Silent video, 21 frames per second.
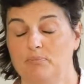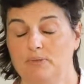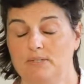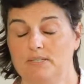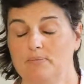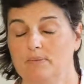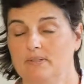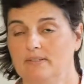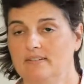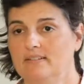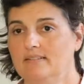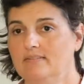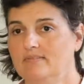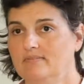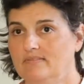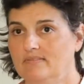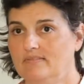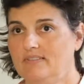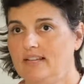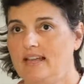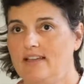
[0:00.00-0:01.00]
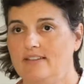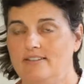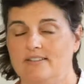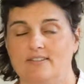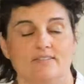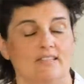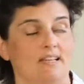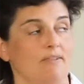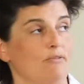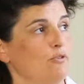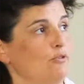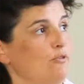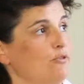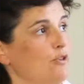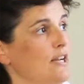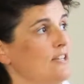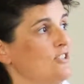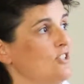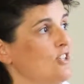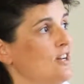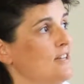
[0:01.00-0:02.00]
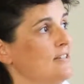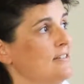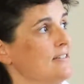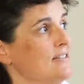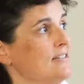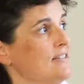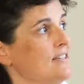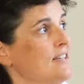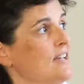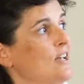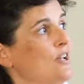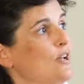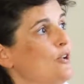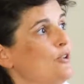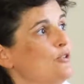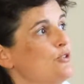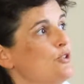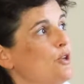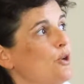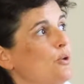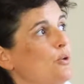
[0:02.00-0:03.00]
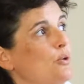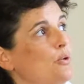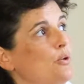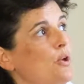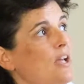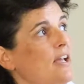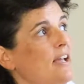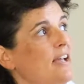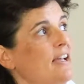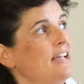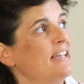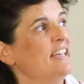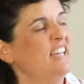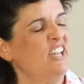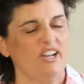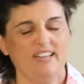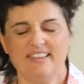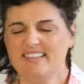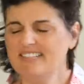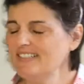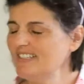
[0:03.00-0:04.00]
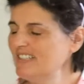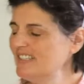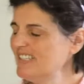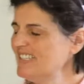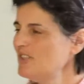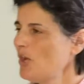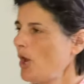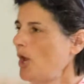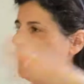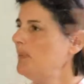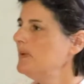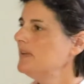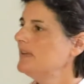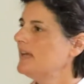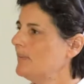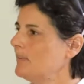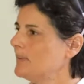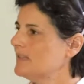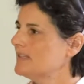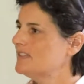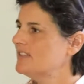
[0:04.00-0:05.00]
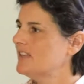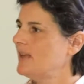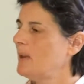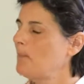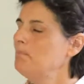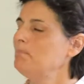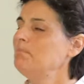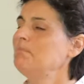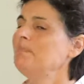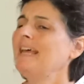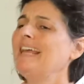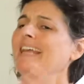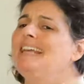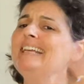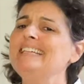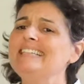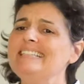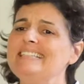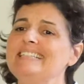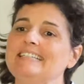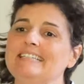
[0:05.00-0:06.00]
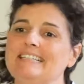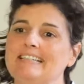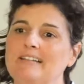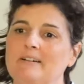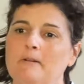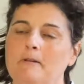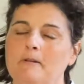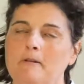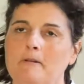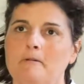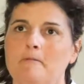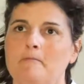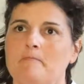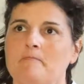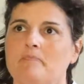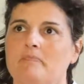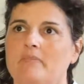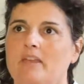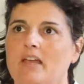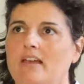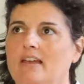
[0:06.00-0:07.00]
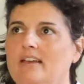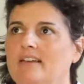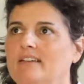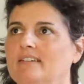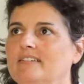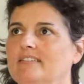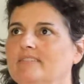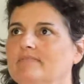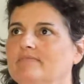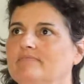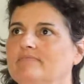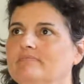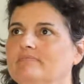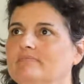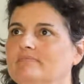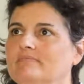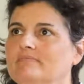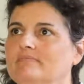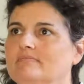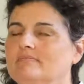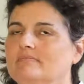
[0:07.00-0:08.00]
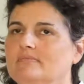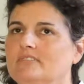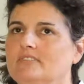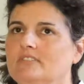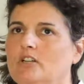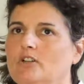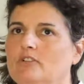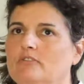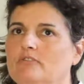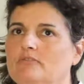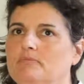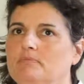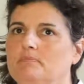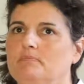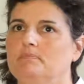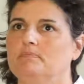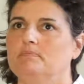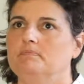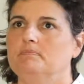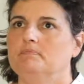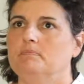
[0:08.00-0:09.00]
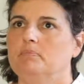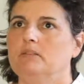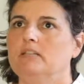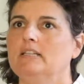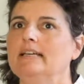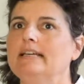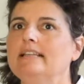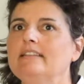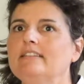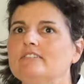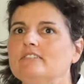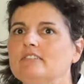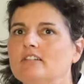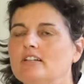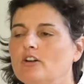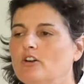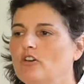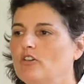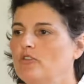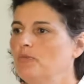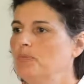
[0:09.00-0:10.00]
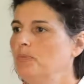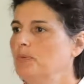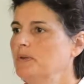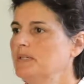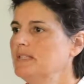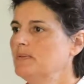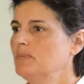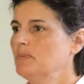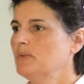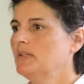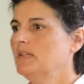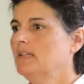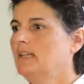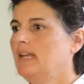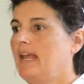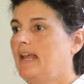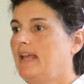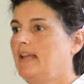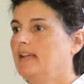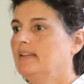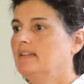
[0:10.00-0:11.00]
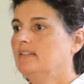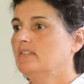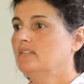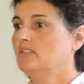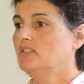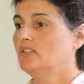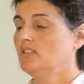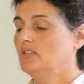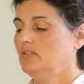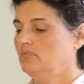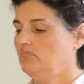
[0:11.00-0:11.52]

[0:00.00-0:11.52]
Brisbane and has several franchises. So this opened up this amazing kind of plethora of Brisbane and